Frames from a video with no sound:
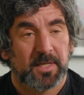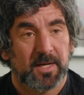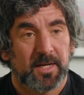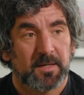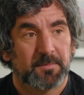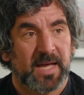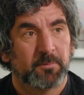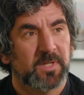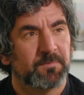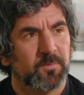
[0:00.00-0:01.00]

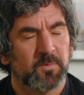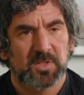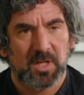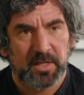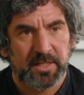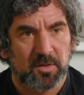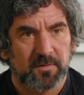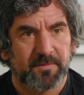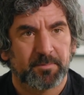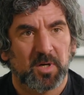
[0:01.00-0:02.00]
And we started
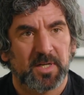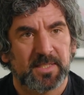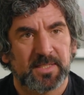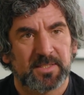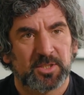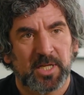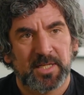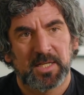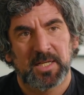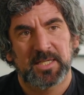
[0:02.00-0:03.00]
off by
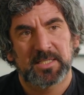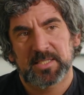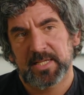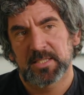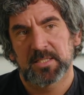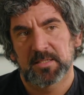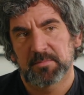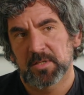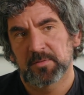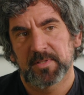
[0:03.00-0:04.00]
gently sending them
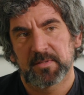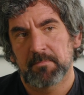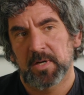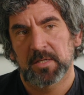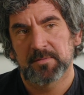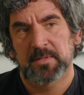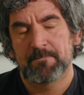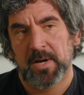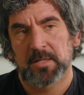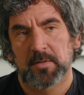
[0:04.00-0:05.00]
over the
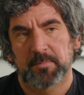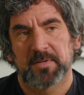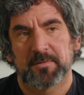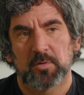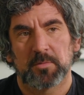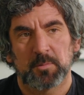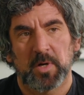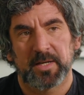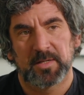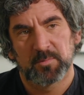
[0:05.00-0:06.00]
month before we
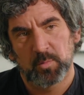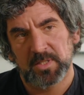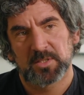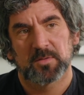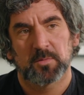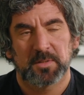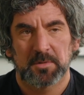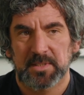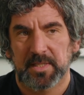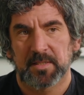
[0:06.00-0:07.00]
went. Once a week,
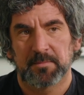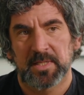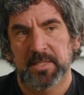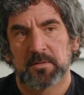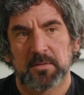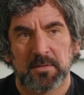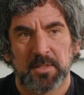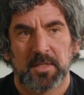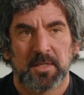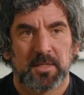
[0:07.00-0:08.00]
we sent them little
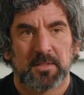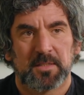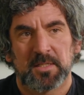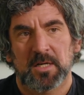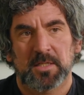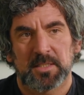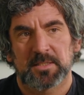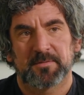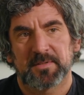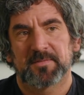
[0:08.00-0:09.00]

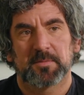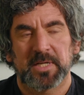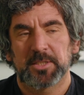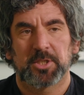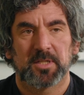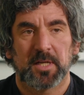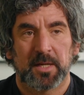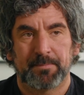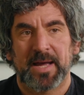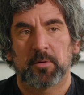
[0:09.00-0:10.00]
nuggets of information
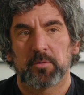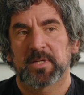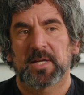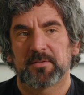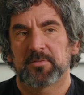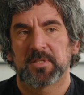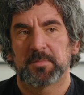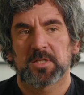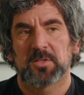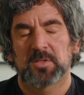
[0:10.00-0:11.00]
about recovery,
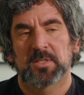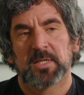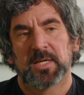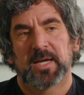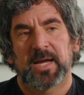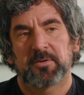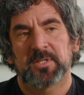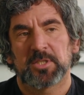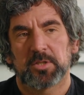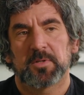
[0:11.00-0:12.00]
because our
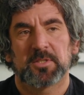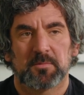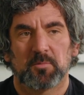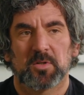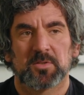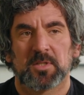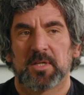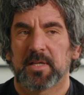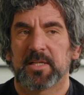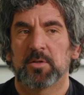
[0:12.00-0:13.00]
intuition was
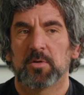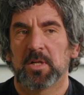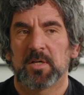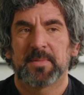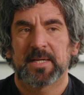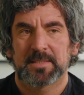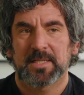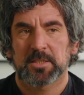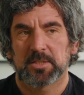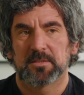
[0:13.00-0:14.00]
they knew a lot about
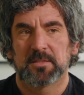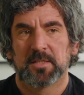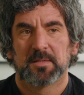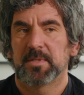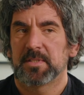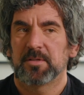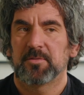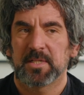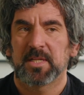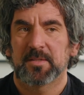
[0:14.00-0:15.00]
addiction but didn't
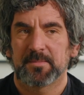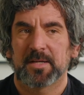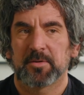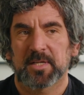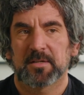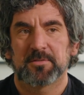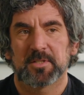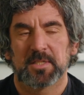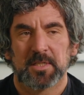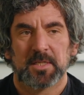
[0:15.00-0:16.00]
really know about recovery.